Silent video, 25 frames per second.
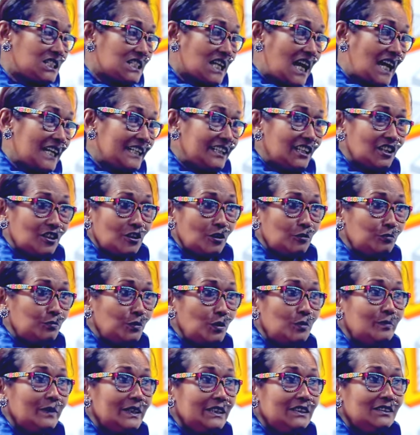designer of
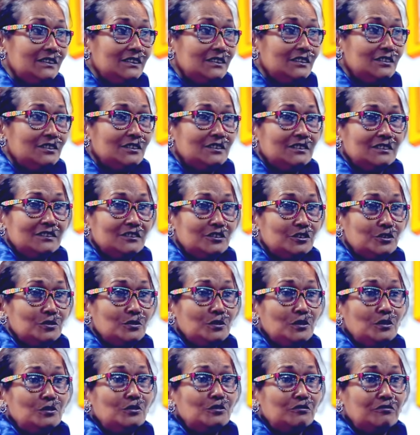women to
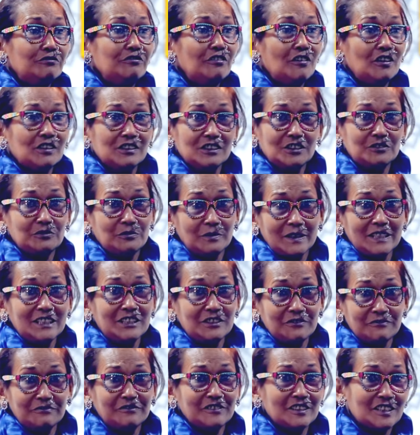look for the
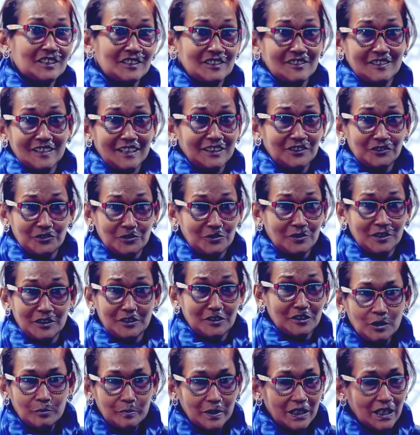21st century.
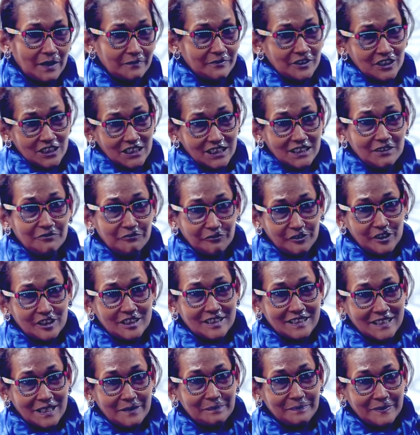But I'm still
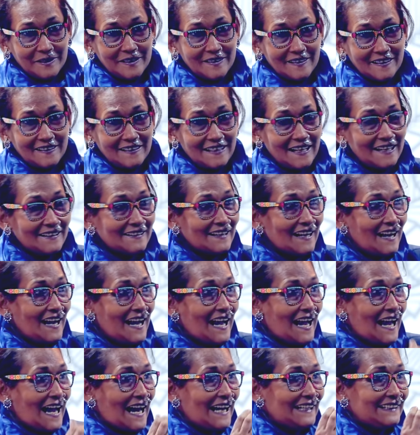first step in the ladder.
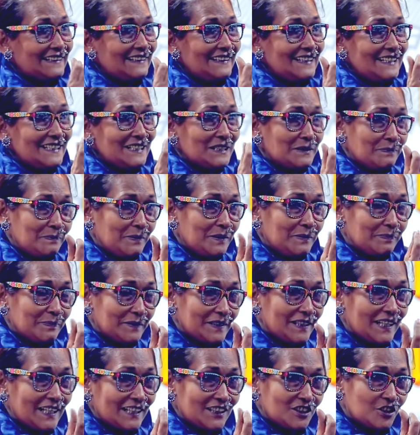At least
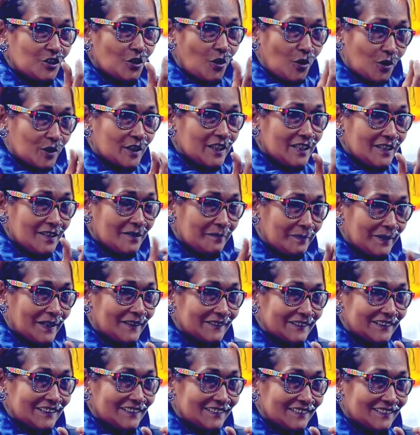people are talking
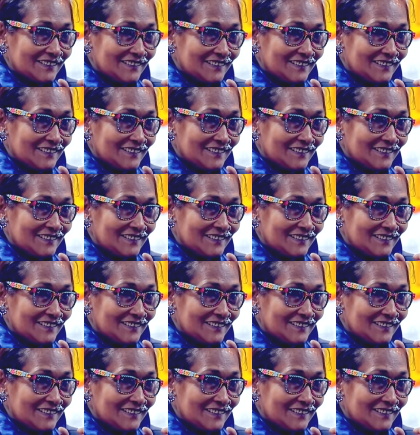about it.